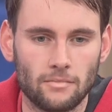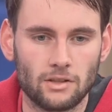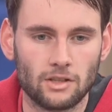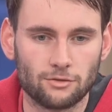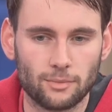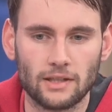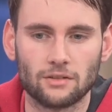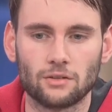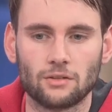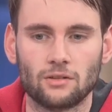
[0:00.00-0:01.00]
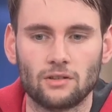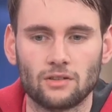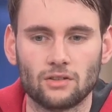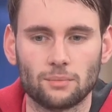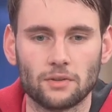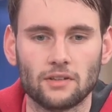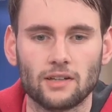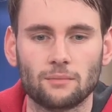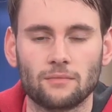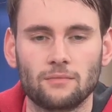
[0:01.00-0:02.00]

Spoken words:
Jeff Bezos. Stop the time.